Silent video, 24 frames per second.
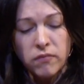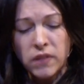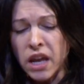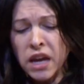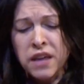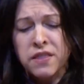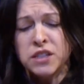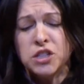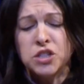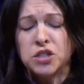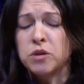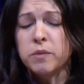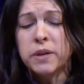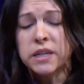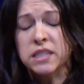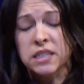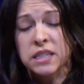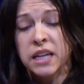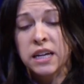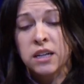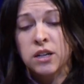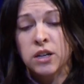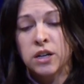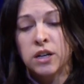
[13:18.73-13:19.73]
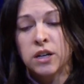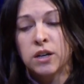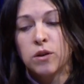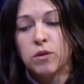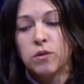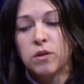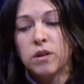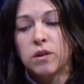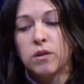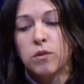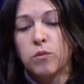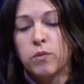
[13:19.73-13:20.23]
and the 2 weeks later,
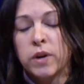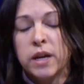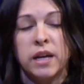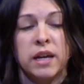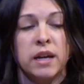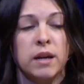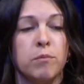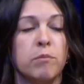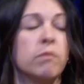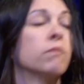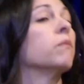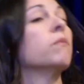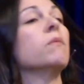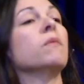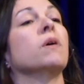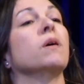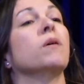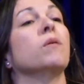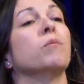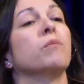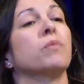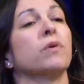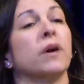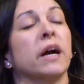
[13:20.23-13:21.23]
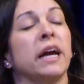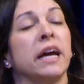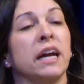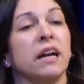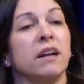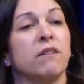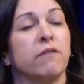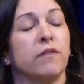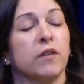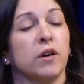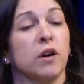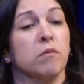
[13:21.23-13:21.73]
we
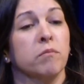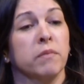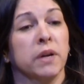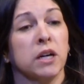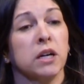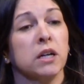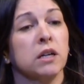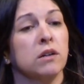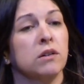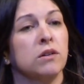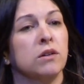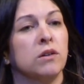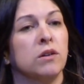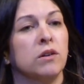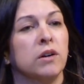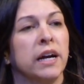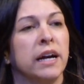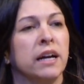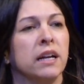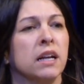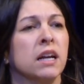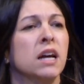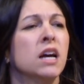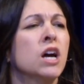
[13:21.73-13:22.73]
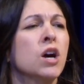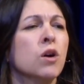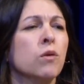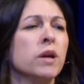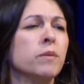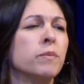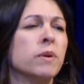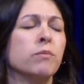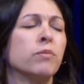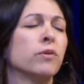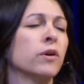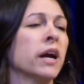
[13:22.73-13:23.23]
prayed for a miracle. And we'd
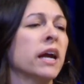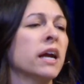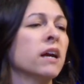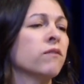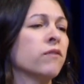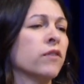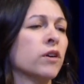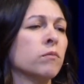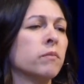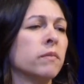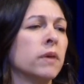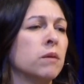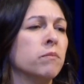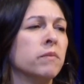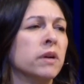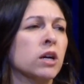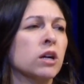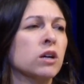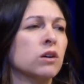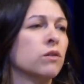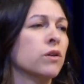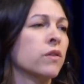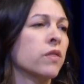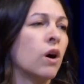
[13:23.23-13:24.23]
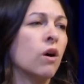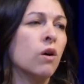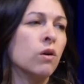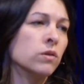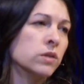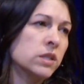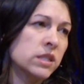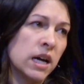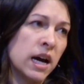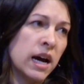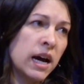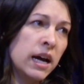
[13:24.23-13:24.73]
been praying for a miracle the whole
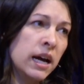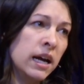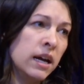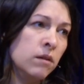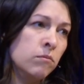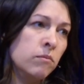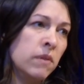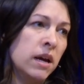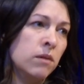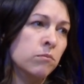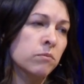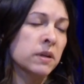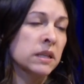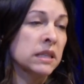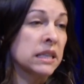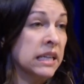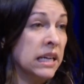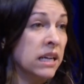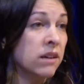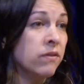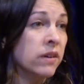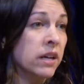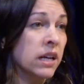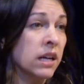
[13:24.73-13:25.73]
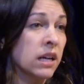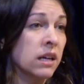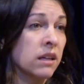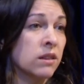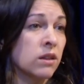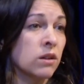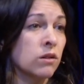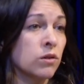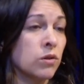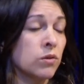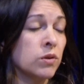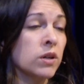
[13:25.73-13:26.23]
time and believing
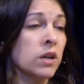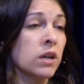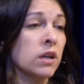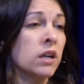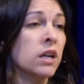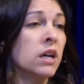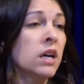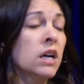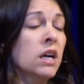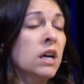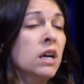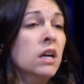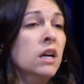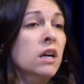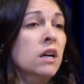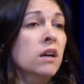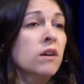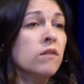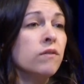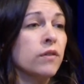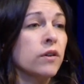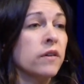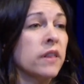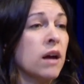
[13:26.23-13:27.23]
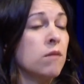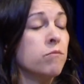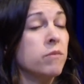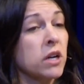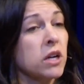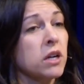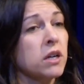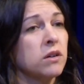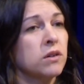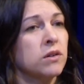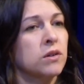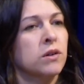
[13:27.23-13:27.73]
the Lord for that
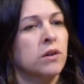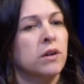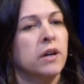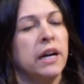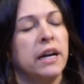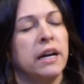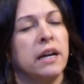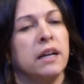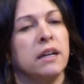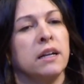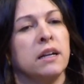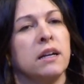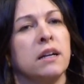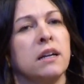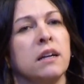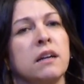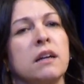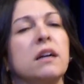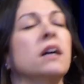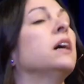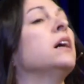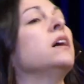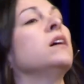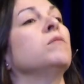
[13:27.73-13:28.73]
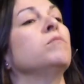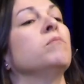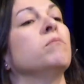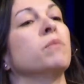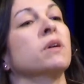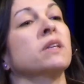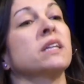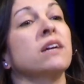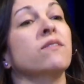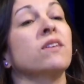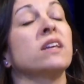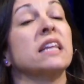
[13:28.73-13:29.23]
miracle, and
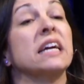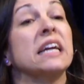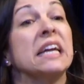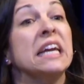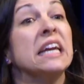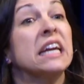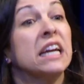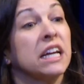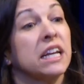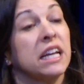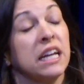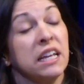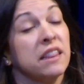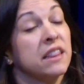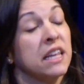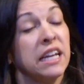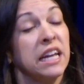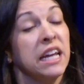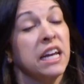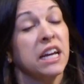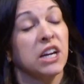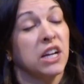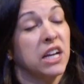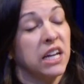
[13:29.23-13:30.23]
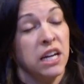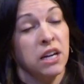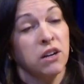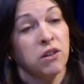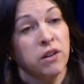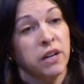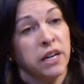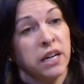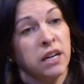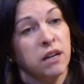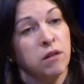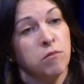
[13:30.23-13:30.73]
believing that he could heal
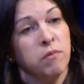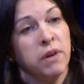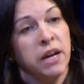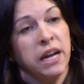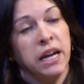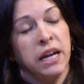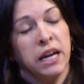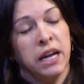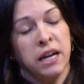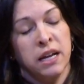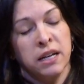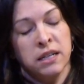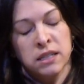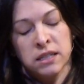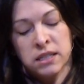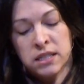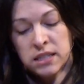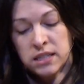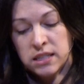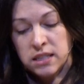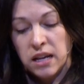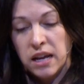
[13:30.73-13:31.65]
him. And